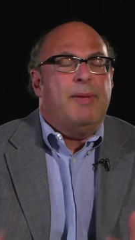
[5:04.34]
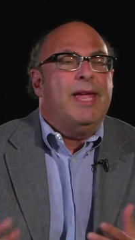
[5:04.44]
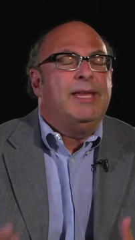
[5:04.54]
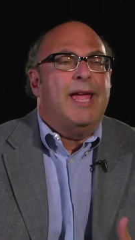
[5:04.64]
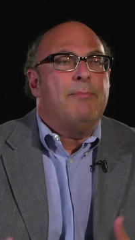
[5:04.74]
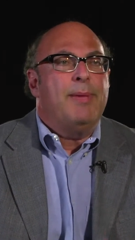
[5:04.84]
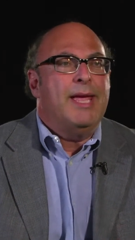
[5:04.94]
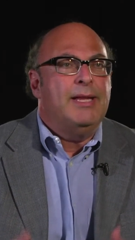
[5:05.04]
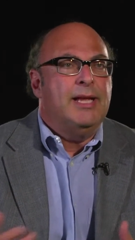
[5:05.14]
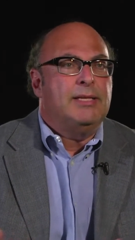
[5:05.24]
paid
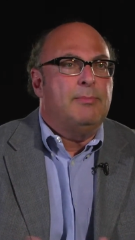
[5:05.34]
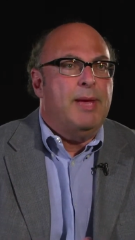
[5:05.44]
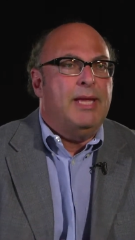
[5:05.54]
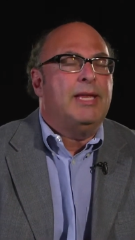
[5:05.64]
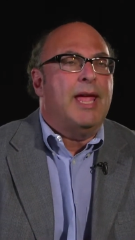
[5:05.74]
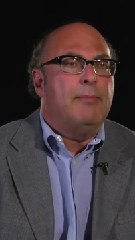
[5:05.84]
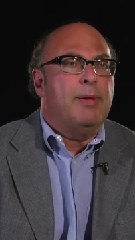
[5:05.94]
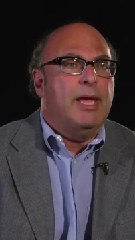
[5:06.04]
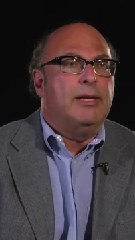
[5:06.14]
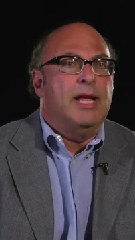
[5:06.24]
campaign, it's a paid
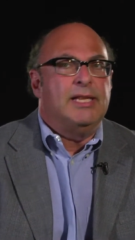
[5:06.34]
campaign.